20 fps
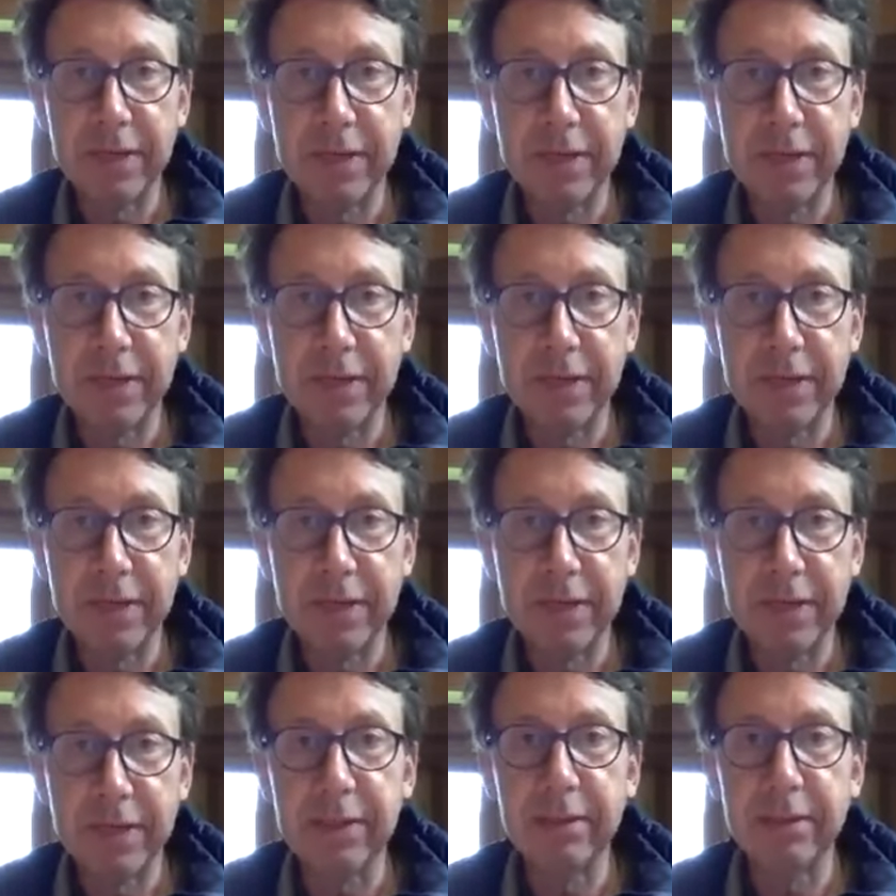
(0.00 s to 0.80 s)
There are
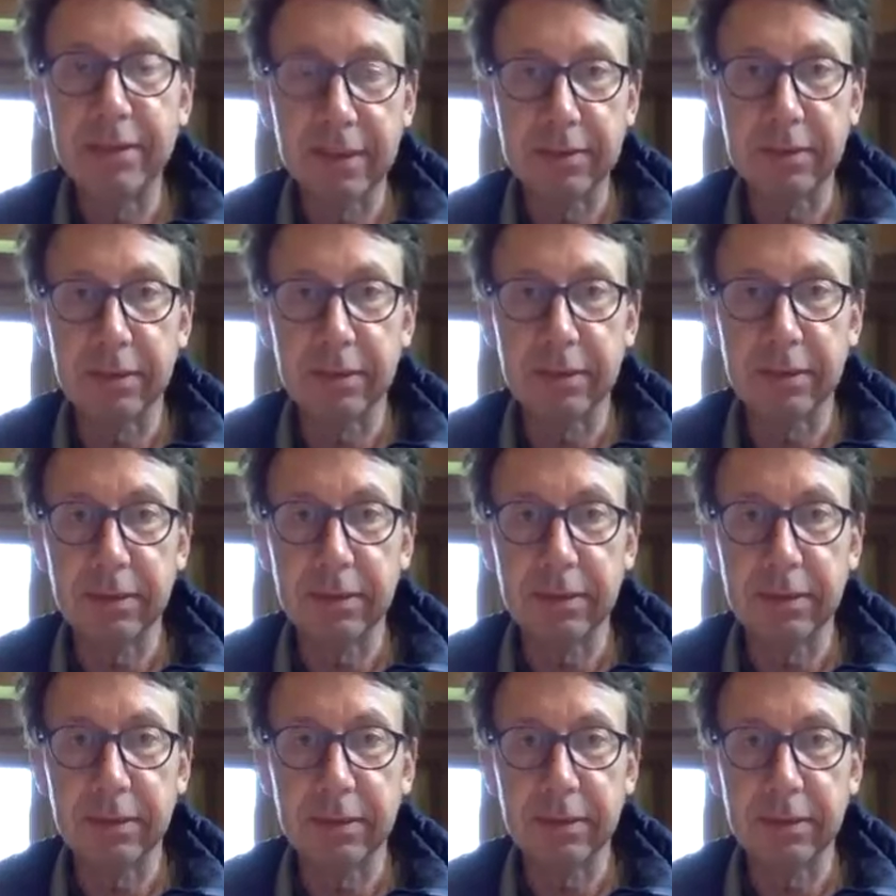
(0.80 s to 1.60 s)
many deaths that
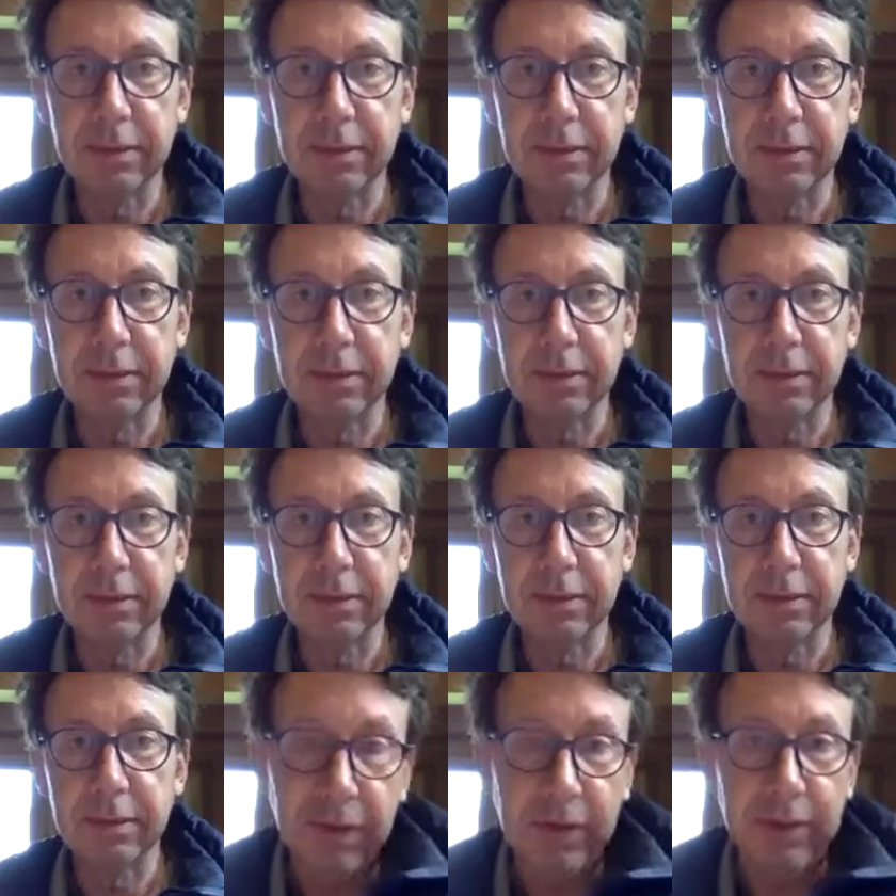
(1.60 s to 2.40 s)
occur. Most deaths,
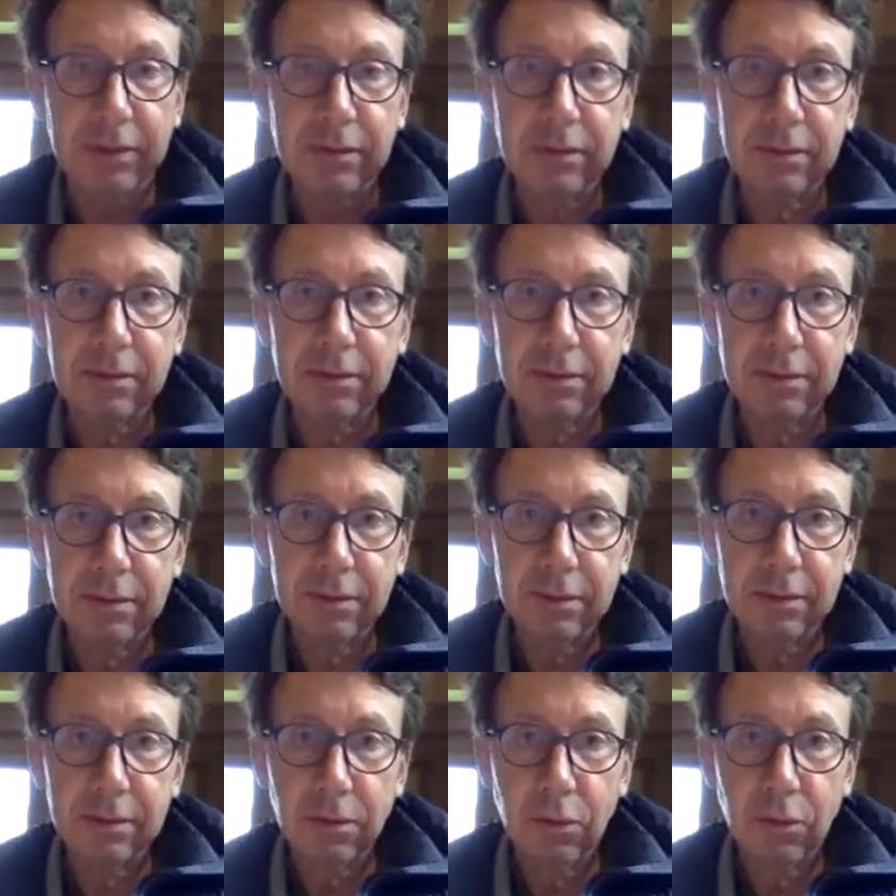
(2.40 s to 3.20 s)
in fact,
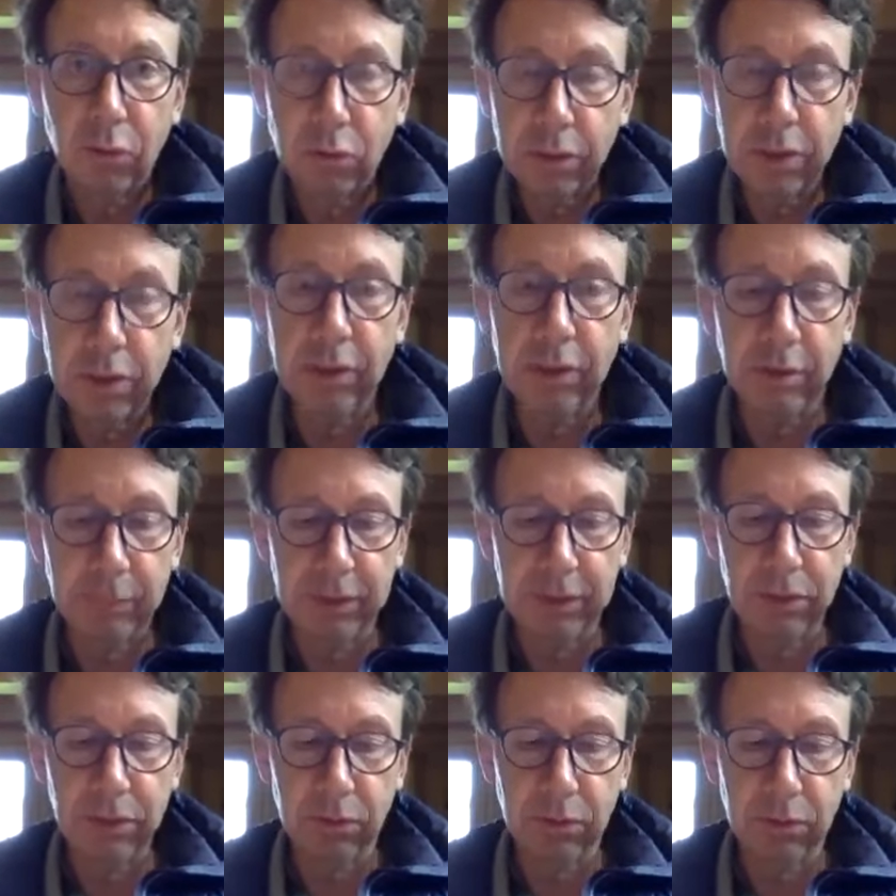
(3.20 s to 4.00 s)
occur
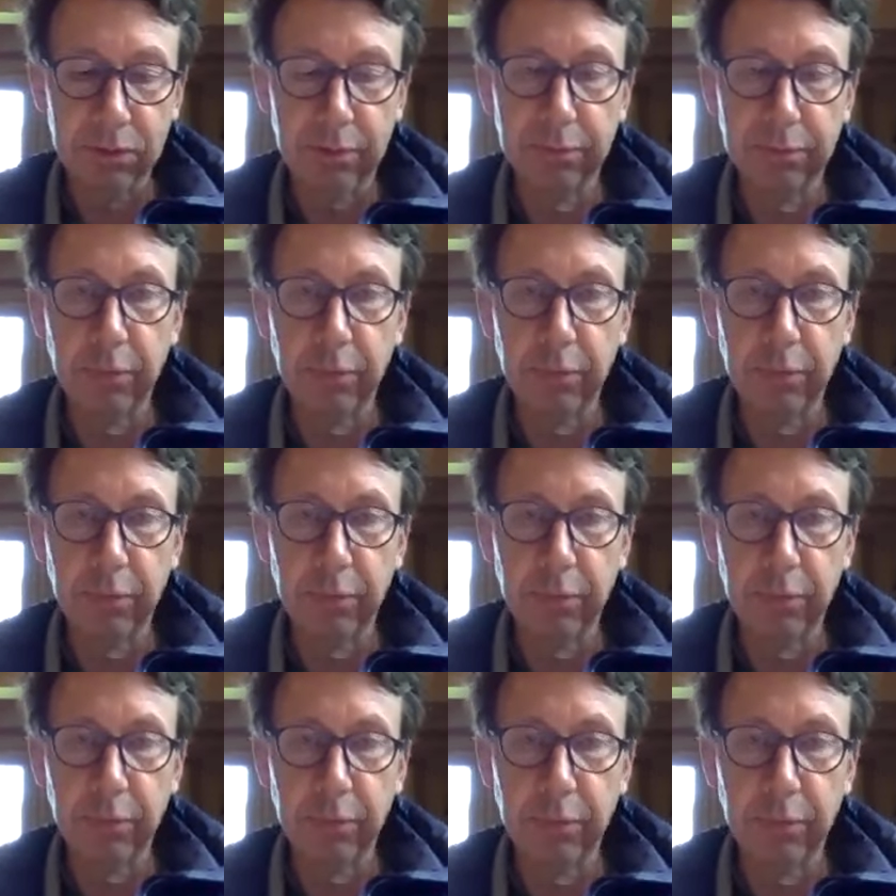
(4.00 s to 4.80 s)
because of the
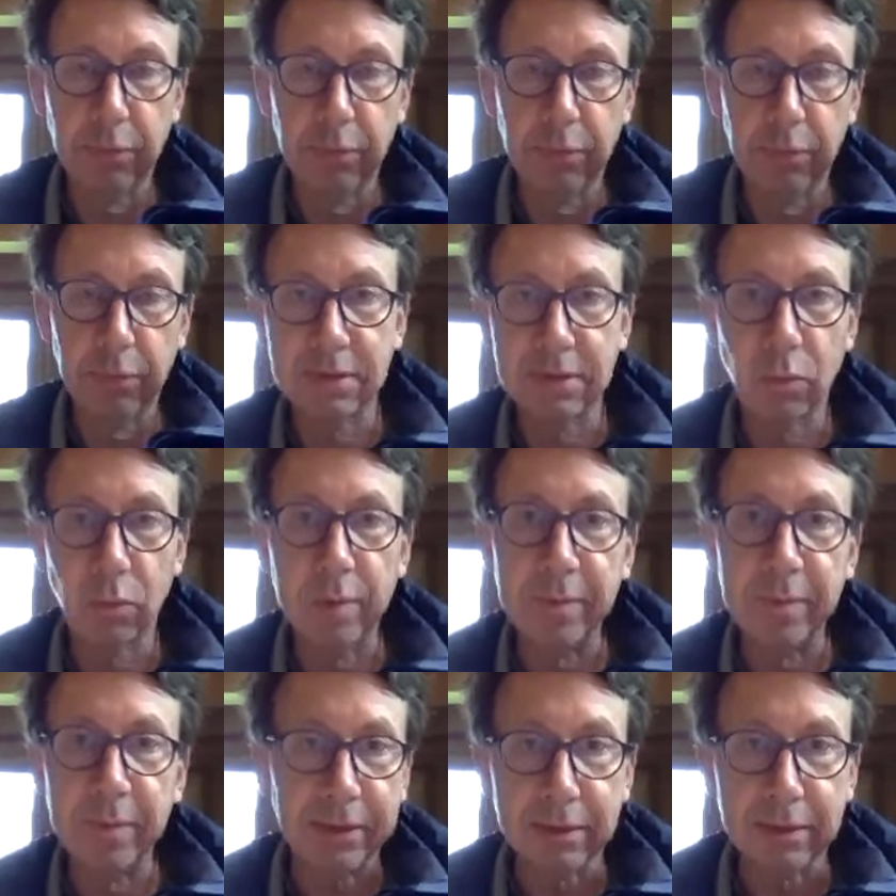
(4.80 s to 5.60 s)
poor
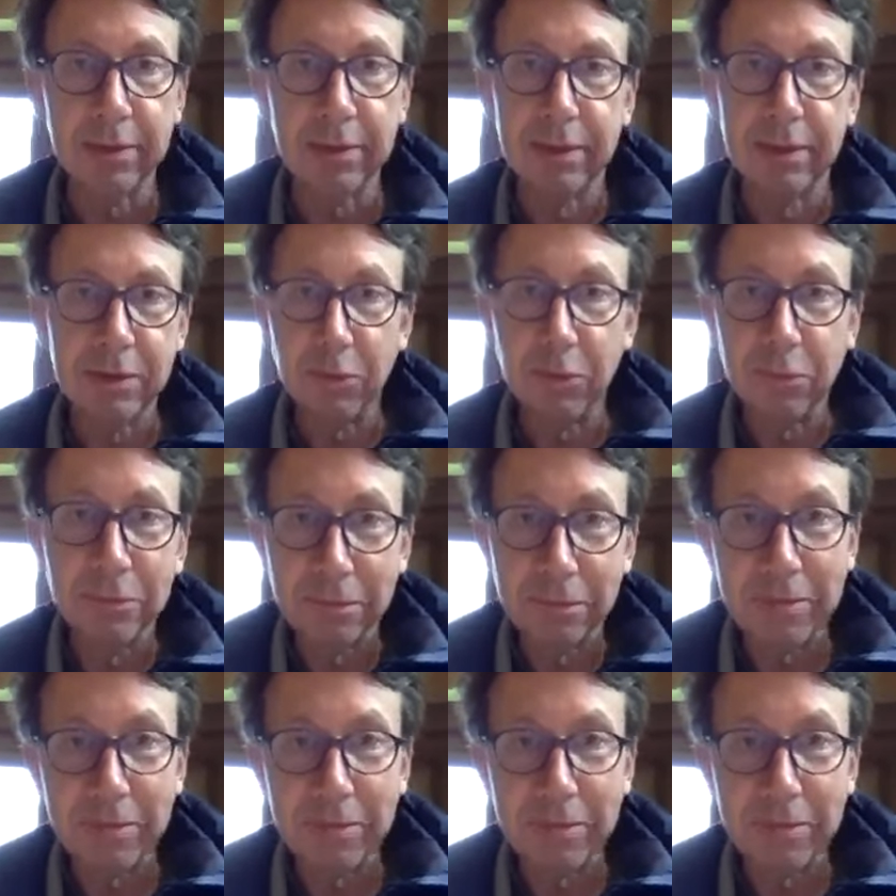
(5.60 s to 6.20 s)
choices we make.